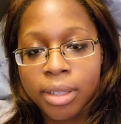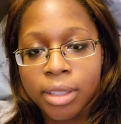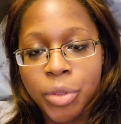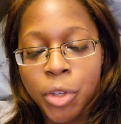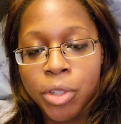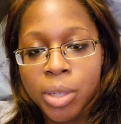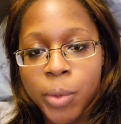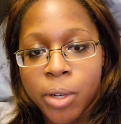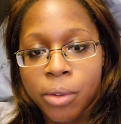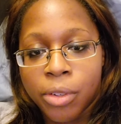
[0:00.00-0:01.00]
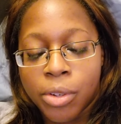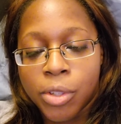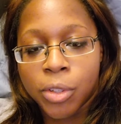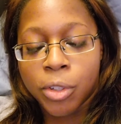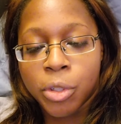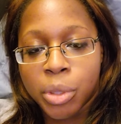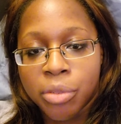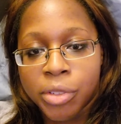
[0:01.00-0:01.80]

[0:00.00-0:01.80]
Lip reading: because usually we don't do surgery